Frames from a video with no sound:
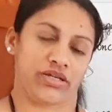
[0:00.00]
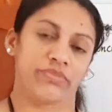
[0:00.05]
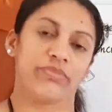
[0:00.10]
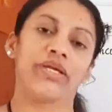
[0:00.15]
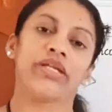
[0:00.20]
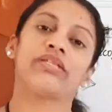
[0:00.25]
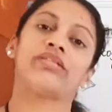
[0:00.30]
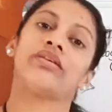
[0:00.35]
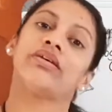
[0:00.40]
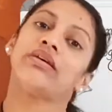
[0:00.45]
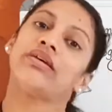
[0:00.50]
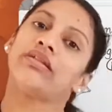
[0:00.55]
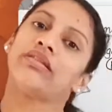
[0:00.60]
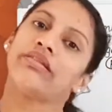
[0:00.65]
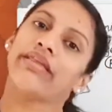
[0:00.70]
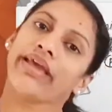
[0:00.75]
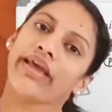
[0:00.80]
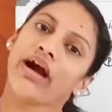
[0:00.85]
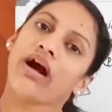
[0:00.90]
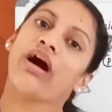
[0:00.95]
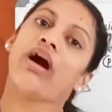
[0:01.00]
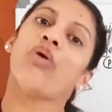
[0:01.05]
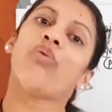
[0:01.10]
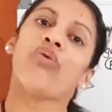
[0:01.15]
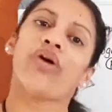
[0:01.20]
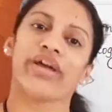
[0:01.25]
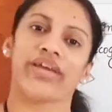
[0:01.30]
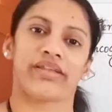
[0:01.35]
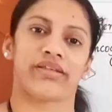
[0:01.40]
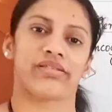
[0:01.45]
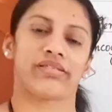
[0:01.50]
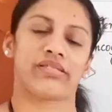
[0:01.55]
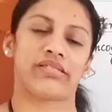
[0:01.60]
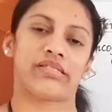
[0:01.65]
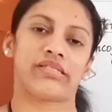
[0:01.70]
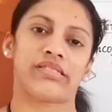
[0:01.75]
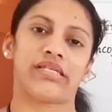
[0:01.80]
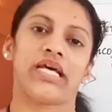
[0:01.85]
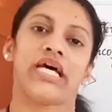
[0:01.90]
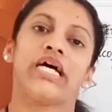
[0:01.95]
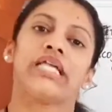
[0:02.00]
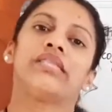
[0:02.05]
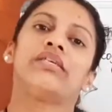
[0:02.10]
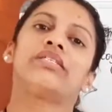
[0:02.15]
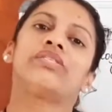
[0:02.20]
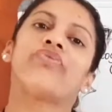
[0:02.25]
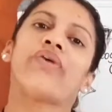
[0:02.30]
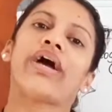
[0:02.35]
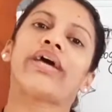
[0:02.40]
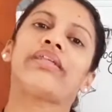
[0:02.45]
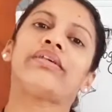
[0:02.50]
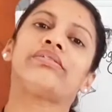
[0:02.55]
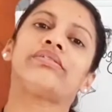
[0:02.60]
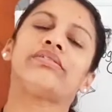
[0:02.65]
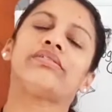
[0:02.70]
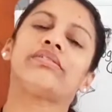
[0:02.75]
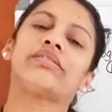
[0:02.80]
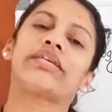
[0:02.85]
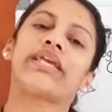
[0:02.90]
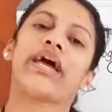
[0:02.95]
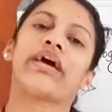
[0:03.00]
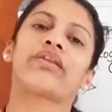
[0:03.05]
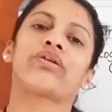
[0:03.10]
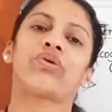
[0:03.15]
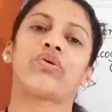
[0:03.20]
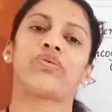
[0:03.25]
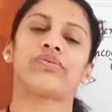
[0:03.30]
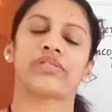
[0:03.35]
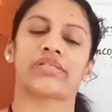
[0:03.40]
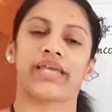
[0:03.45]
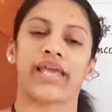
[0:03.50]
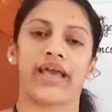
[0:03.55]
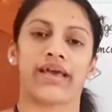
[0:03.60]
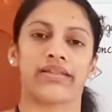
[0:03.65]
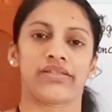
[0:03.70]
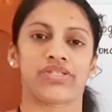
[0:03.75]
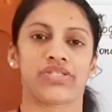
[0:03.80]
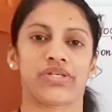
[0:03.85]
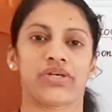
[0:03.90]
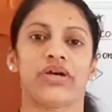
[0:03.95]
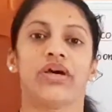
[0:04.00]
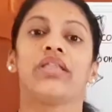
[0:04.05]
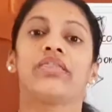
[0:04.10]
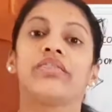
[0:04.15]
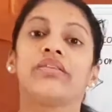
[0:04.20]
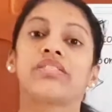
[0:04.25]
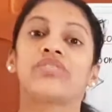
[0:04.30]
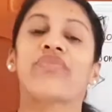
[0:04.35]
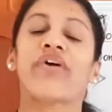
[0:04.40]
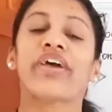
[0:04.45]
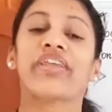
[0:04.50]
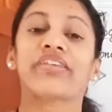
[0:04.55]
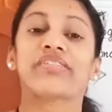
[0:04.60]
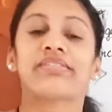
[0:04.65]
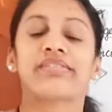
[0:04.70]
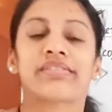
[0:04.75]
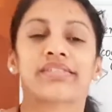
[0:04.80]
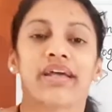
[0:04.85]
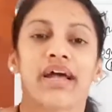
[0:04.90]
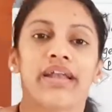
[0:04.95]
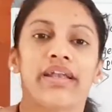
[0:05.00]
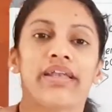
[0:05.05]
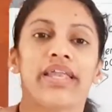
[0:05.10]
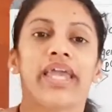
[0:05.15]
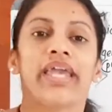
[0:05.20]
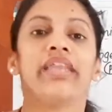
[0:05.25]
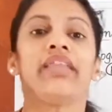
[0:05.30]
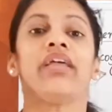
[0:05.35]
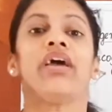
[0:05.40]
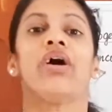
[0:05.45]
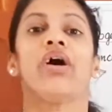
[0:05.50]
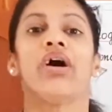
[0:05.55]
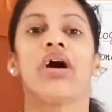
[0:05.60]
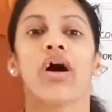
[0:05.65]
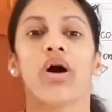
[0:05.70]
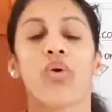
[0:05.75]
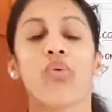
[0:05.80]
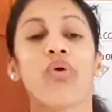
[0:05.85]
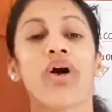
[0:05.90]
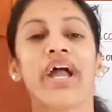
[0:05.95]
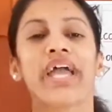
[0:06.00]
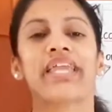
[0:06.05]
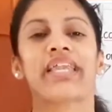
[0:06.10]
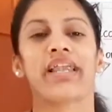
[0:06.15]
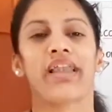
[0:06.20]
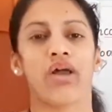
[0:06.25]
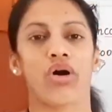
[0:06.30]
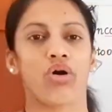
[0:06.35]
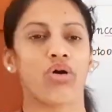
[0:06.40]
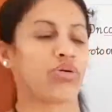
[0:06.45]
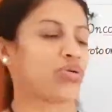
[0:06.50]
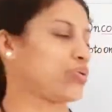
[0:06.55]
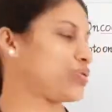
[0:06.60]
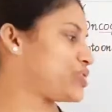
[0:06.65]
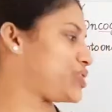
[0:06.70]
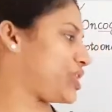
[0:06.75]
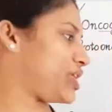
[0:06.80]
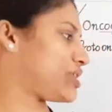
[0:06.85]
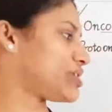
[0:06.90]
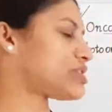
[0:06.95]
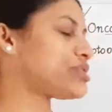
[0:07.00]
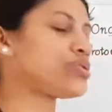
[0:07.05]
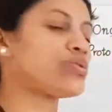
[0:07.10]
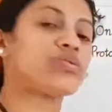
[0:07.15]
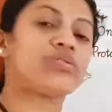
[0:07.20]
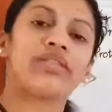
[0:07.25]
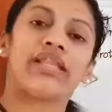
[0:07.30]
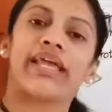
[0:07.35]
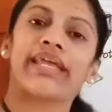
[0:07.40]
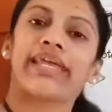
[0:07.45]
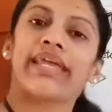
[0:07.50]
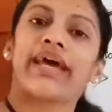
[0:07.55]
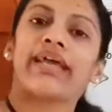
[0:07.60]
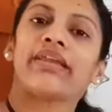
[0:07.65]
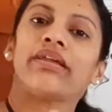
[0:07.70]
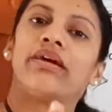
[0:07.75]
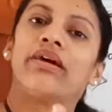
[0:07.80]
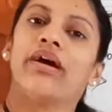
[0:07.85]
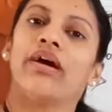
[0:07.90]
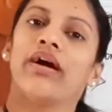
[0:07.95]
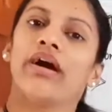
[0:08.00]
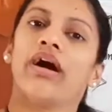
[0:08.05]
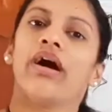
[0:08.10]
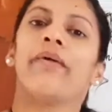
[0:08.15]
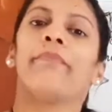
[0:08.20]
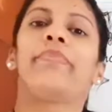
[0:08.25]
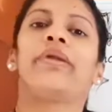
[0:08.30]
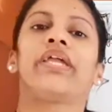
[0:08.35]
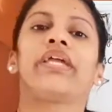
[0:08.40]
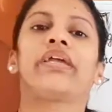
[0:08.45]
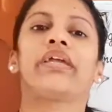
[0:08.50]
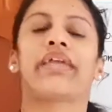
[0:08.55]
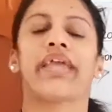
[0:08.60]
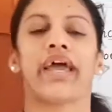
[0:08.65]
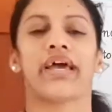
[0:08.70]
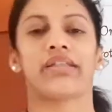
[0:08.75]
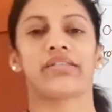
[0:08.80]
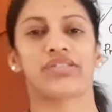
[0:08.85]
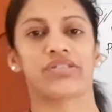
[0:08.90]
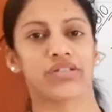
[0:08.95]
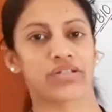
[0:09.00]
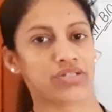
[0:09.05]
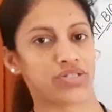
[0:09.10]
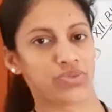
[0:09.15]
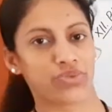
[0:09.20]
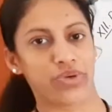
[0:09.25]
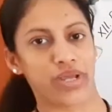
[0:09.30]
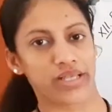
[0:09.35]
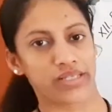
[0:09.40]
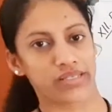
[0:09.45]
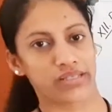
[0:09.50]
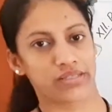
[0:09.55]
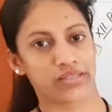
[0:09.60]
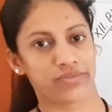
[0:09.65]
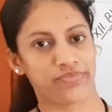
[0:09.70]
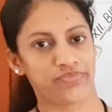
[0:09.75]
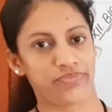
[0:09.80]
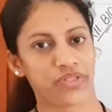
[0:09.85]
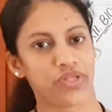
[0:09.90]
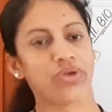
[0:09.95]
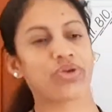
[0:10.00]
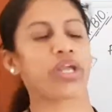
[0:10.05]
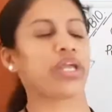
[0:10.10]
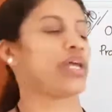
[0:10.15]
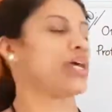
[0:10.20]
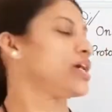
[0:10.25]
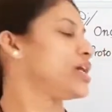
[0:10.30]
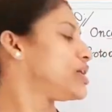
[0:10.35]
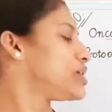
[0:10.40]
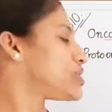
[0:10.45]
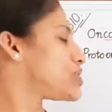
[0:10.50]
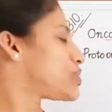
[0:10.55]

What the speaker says: Means they are viruses. These viruses can cause cancer. These viruses contain viral oncogenes. So they can bring cancer to us. Okay.